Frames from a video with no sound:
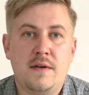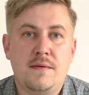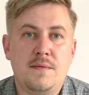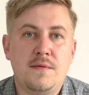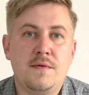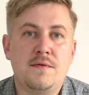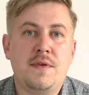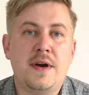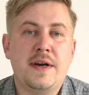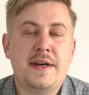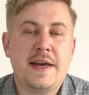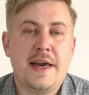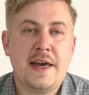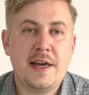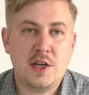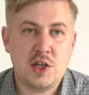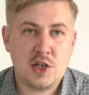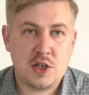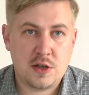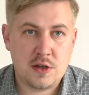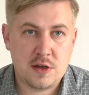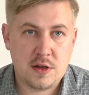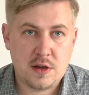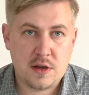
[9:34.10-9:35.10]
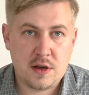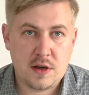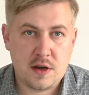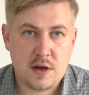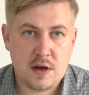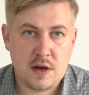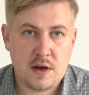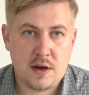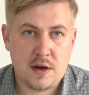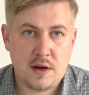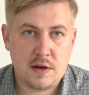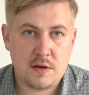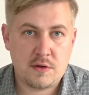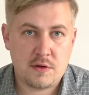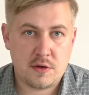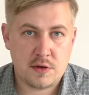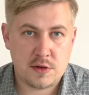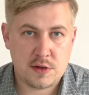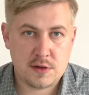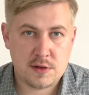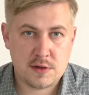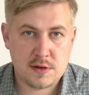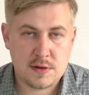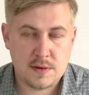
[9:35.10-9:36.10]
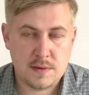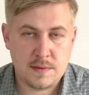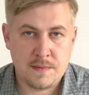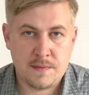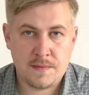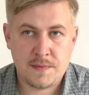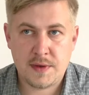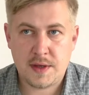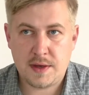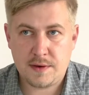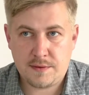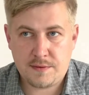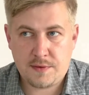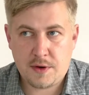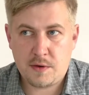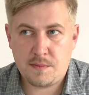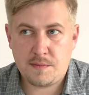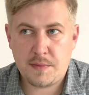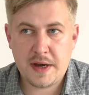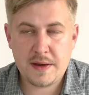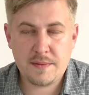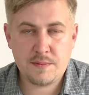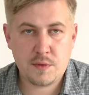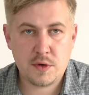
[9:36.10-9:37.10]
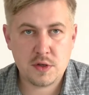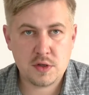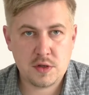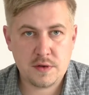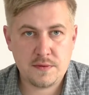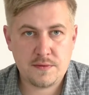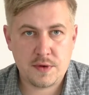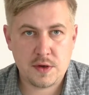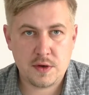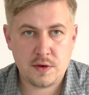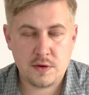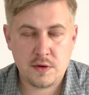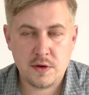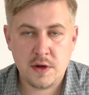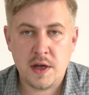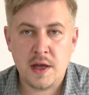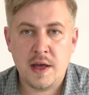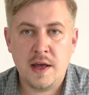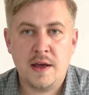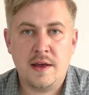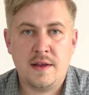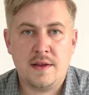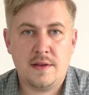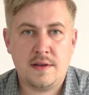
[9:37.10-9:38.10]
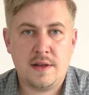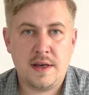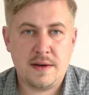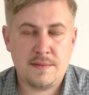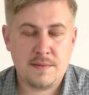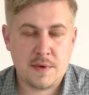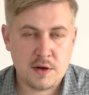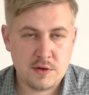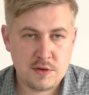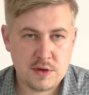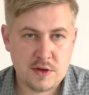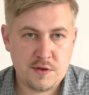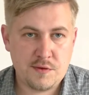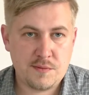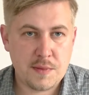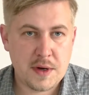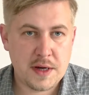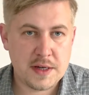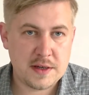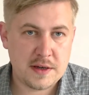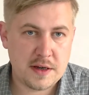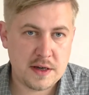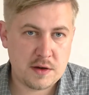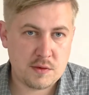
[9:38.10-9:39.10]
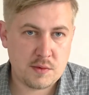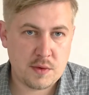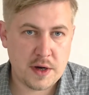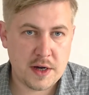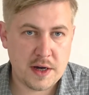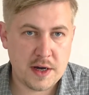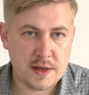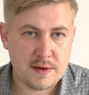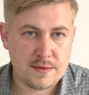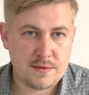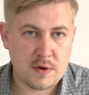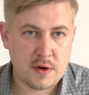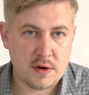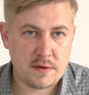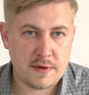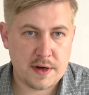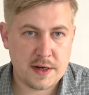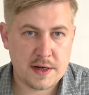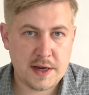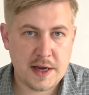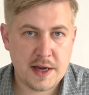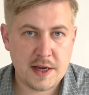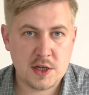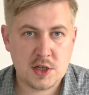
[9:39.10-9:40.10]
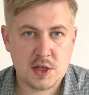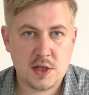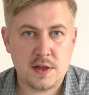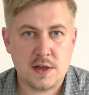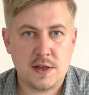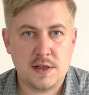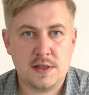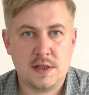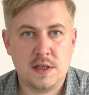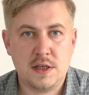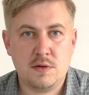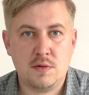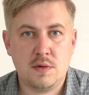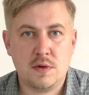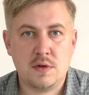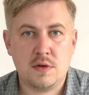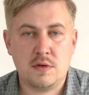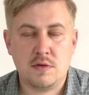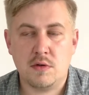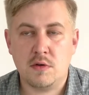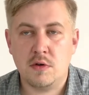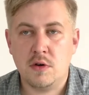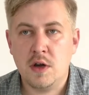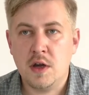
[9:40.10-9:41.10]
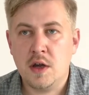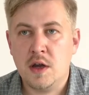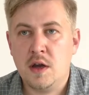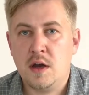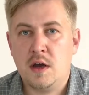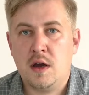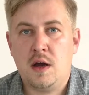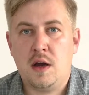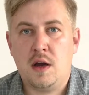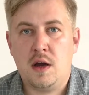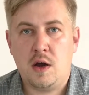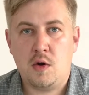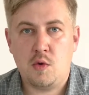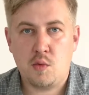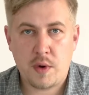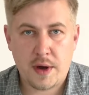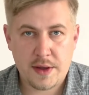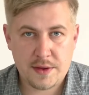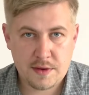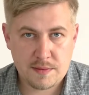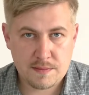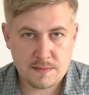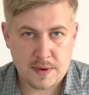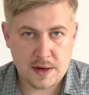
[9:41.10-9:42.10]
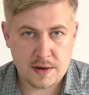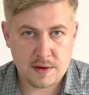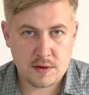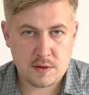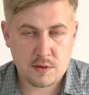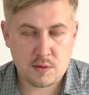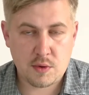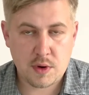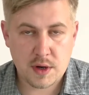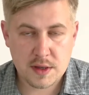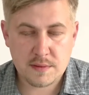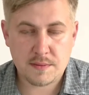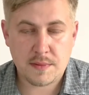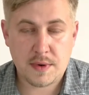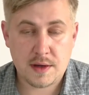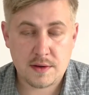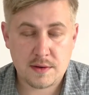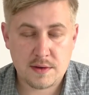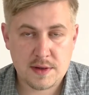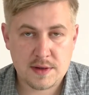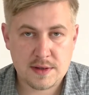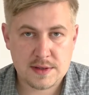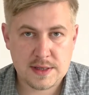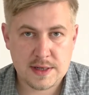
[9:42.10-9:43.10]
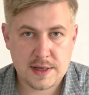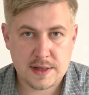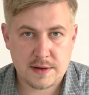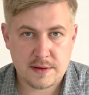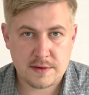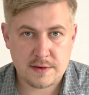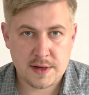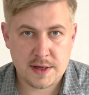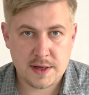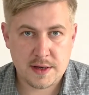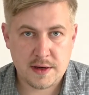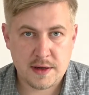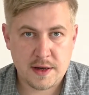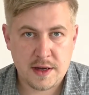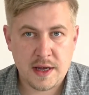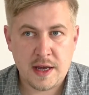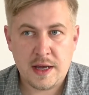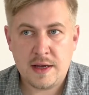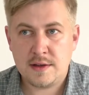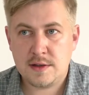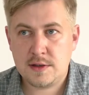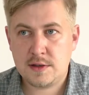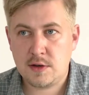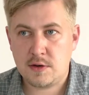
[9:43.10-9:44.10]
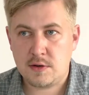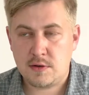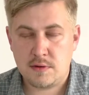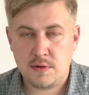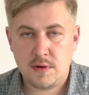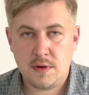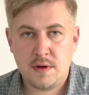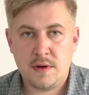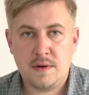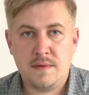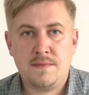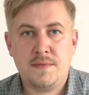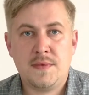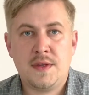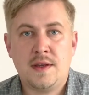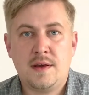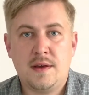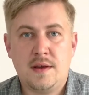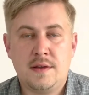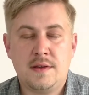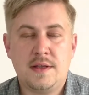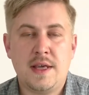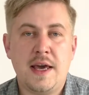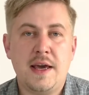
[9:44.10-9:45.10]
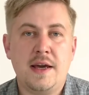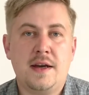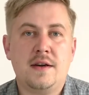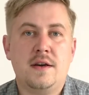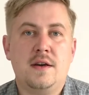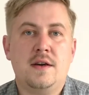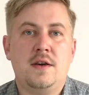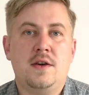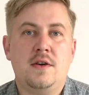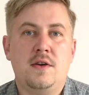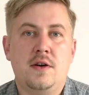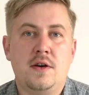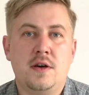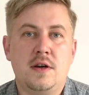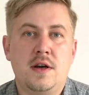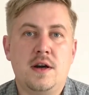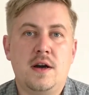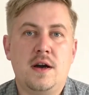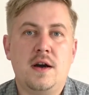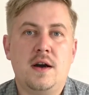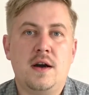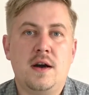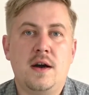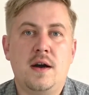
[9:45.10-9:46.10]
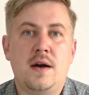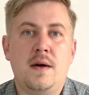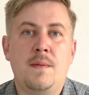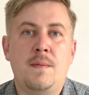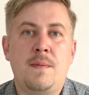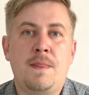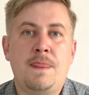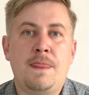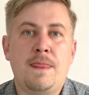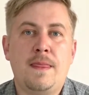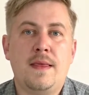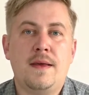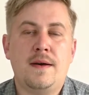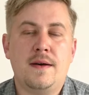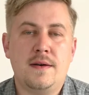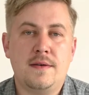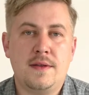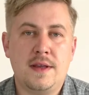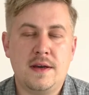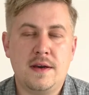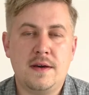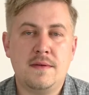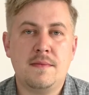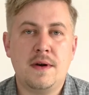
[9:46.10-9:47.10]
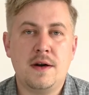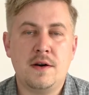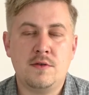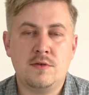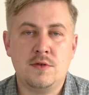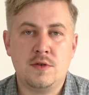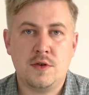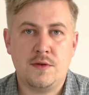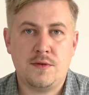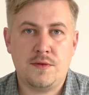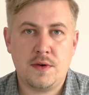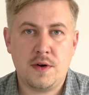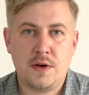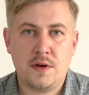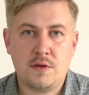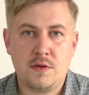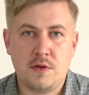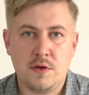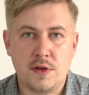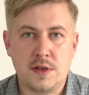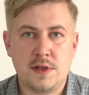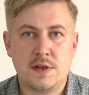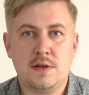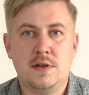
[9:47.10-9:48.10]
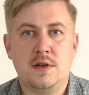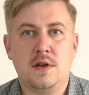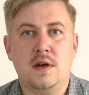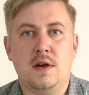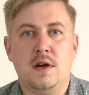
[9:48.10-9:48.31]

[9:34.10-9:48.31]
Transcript: vacation costs. From my point of view, the amount of money required for a vacation is equal to 1 month's salary. So take your the amount of costs